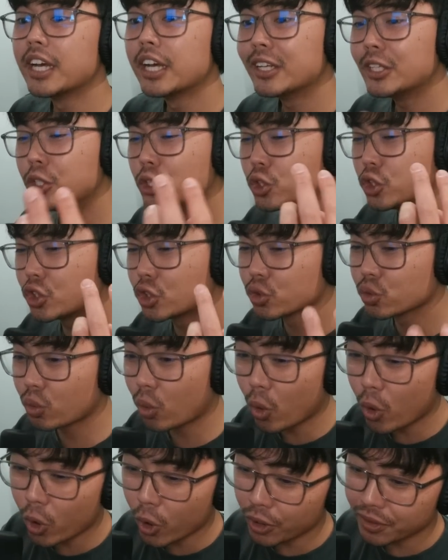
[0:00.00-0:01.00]
You
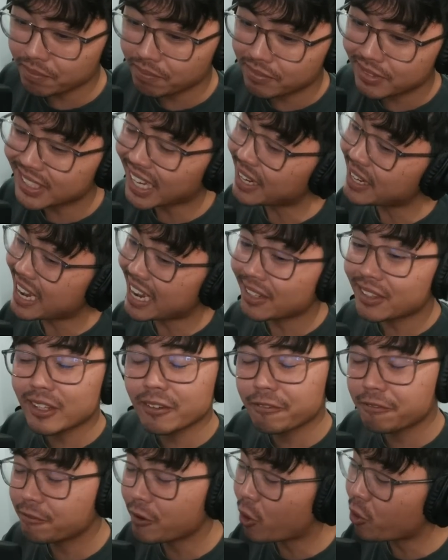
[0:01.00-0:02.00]
draw, say you had
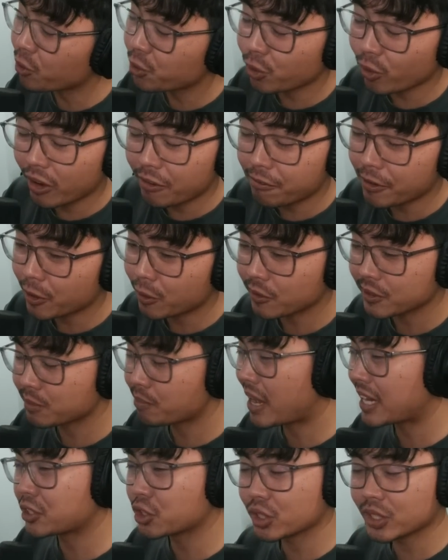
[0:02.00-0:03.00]
all 3 fields
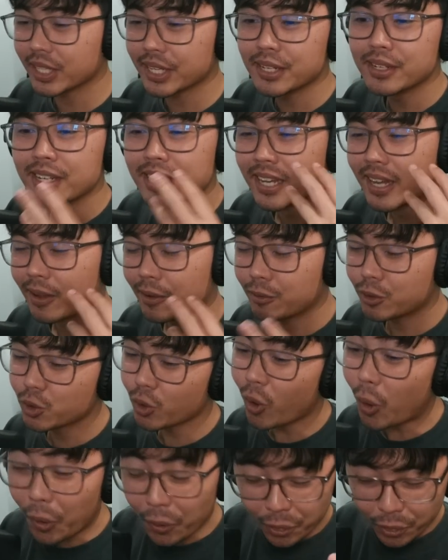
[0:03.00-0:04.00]
magically.
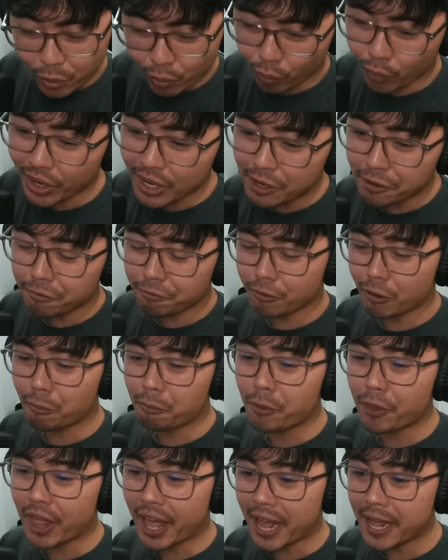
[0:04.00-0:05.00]
Draw 3
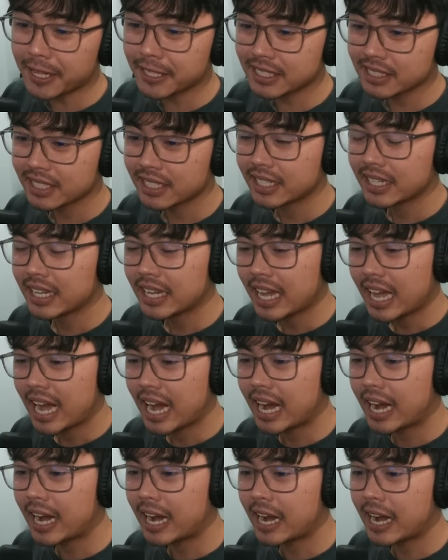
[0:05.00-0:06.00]
from that.
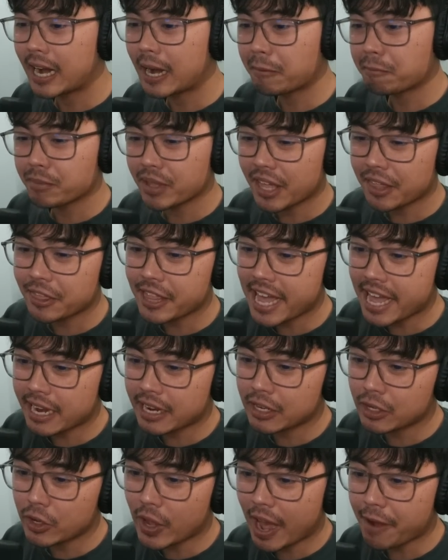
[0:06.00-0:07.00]
And
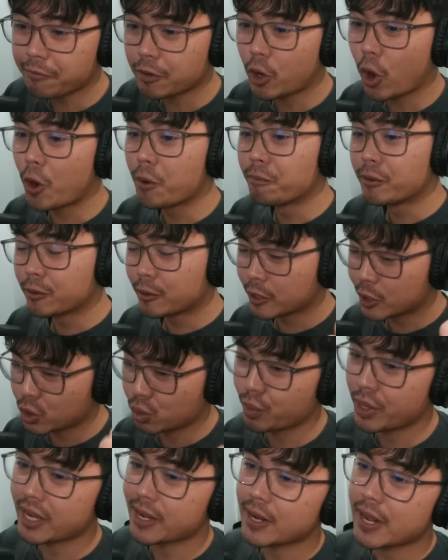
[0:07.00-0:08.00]
then you have Goma to
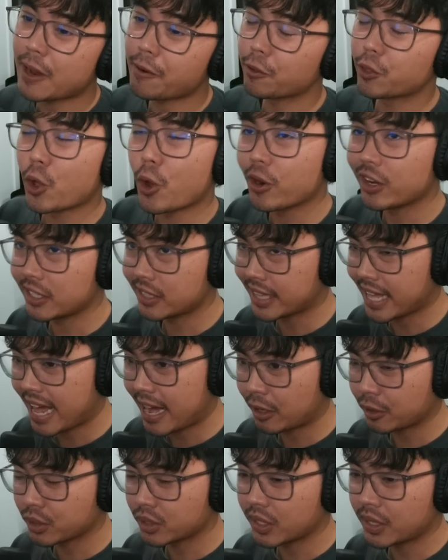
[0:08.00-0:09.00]
swing again,
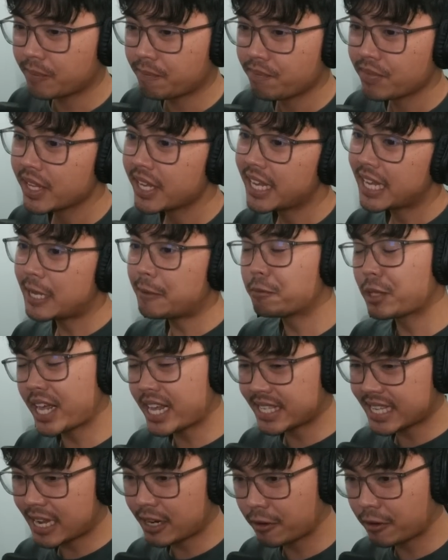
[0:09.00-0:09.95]
30,000. He plays out